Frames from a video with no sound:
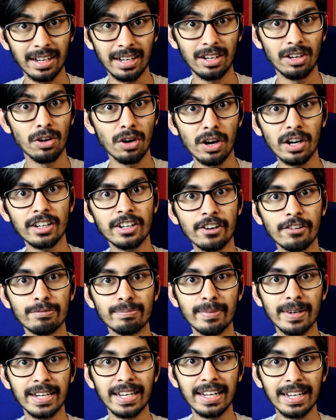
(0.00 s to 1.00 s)
a lot
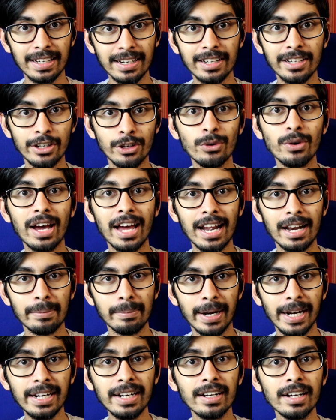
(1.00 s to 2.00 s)
of money in a new
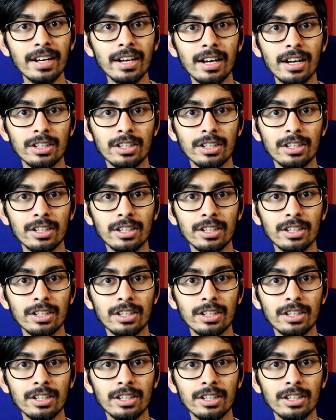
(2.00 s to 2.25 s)
helmet.